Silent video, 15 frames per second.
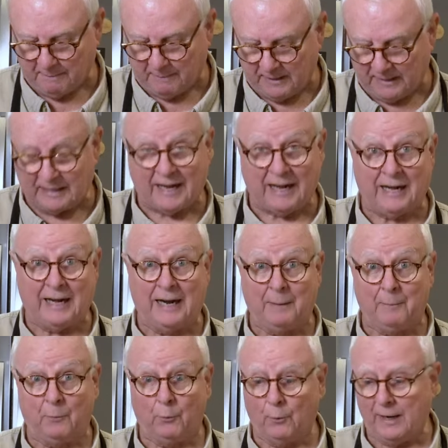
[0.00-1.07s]
but
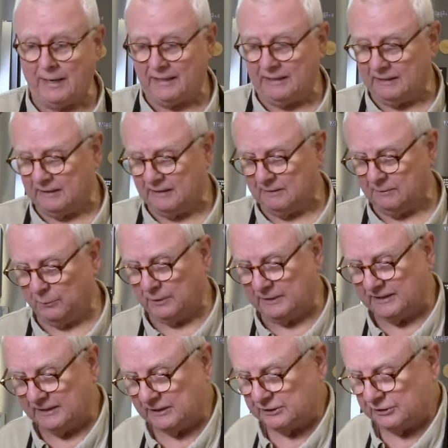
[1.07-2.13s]
I'm ready with
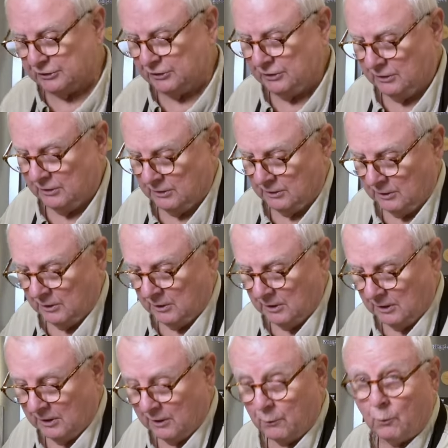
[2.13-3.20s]
this
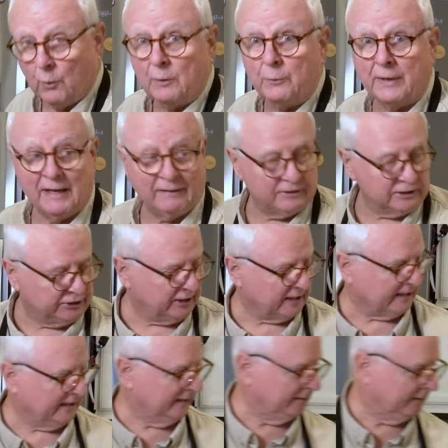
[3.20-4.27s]
when we have the
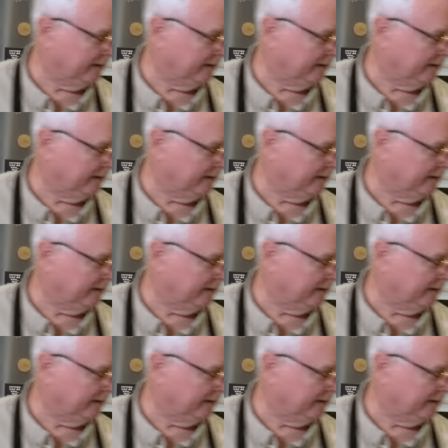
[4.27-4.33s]
chicken.